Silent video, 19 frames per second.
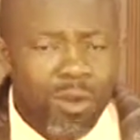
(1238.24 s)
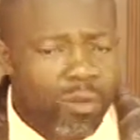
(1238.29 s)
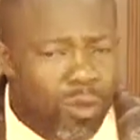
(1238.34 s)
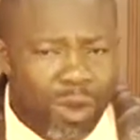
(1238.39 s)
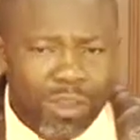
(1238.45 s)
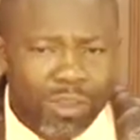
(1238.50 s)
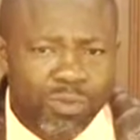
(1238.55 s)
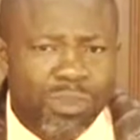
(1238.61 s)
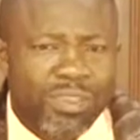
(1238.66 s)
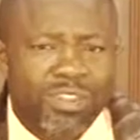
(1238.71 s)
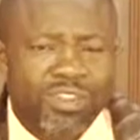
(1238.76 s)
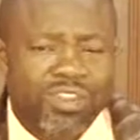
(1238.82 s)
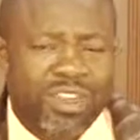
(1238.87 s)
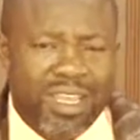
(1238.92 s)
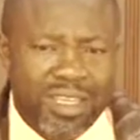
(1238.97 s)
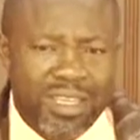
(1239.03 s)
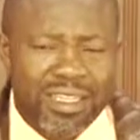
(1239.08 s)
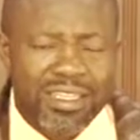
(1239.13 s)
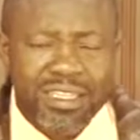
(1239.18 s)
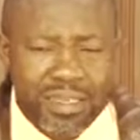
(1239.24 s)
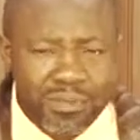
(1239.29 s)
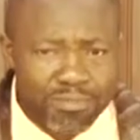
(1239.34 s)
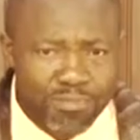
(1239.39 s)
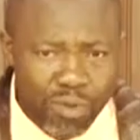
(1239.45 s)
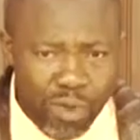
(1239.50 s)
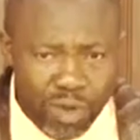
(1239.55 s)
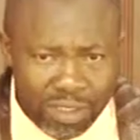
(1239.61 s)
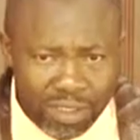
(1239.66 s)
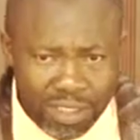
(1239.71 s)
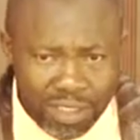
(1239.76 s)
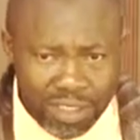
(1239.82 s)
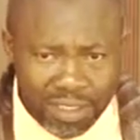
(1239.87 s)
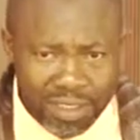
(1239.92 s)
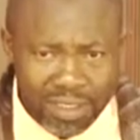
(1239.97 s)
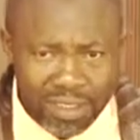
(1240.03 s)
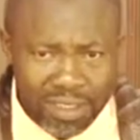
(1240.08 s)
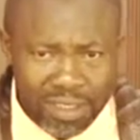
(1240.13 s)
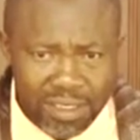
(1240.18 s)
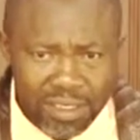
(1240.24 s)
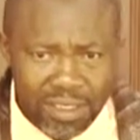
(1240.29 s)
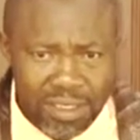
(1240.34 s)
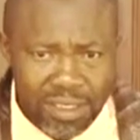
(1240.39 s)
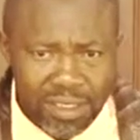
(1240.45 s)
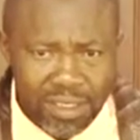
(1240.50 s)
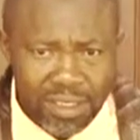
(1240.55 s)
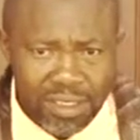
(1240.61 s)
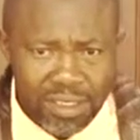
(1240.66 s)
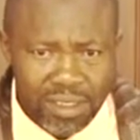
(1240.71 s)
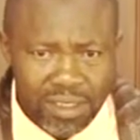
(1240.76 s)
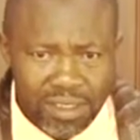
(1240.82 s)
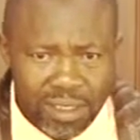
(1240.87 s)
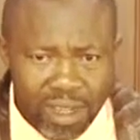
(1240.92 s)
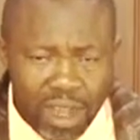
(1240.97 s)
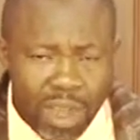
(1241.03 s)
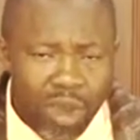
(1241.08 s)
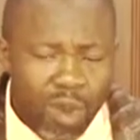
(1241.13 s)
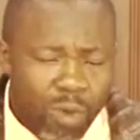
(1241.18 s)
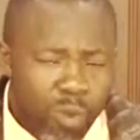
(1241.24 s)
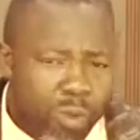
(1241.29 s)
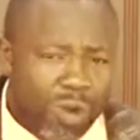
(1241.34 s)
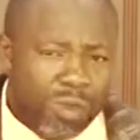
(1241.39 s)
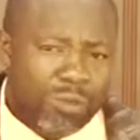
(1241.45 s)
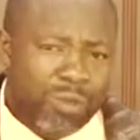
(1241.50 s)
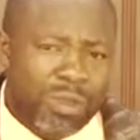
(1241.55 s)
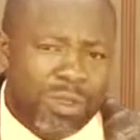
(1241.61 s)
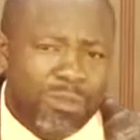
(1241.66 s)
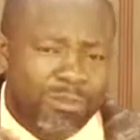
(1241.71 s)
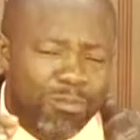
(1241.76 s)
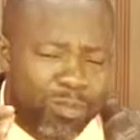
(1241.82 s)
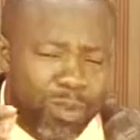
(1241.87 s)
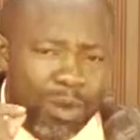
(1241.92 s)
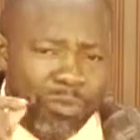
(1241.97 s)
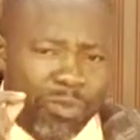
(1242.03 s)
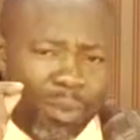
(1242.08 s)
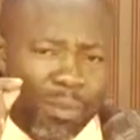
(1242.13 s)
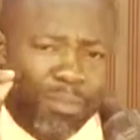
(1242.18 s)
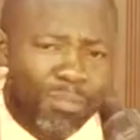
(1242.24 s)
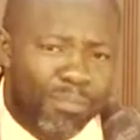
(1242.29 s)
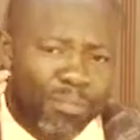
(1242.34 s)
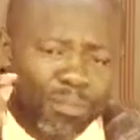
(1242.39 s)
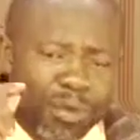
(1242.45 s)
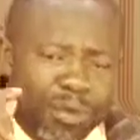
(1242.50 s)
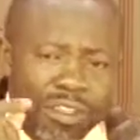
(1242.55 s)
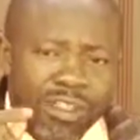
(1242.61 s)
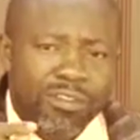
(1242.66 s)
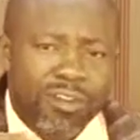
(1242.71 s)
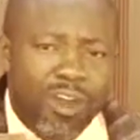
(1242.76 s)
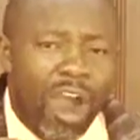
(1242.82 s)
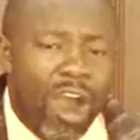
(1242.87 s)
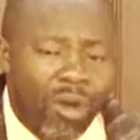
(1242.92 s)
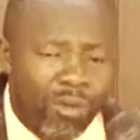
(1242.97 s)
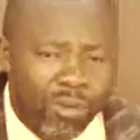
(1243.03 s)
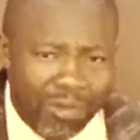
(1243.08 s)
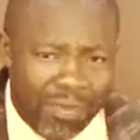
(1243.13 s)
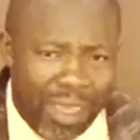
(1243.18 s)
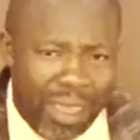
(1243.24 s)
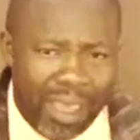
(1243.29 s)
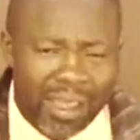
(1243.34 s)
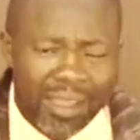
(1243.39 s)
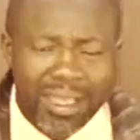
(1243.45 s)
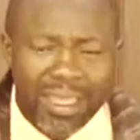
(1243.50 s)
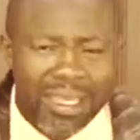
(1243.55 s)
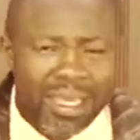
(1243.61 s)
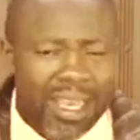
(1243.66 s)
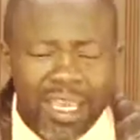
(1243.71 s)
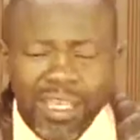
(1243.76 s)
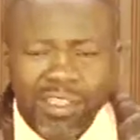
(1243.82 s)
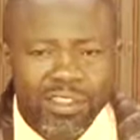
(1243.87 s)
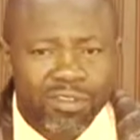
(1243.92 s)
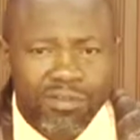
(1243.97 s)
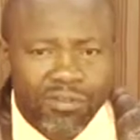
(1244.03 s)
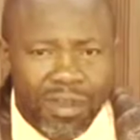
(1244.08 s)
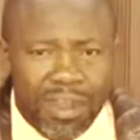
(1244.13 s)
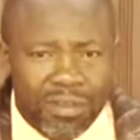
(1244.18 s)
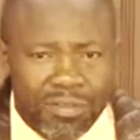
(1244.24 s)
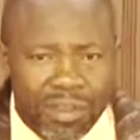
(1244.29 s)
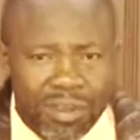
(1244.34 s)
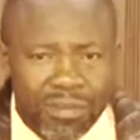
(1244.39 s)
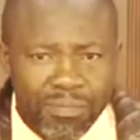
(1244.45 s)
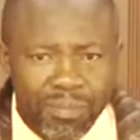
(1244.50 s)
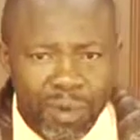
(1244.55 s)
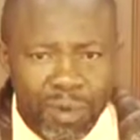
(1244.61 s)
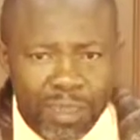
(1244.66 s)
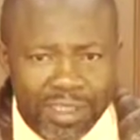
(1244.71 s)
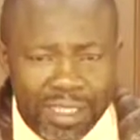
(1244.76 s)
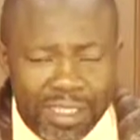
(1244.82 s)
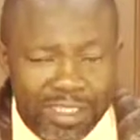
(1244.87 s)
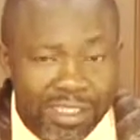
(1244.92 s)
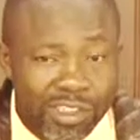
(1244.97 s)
What we say is important. What we put out there is very important.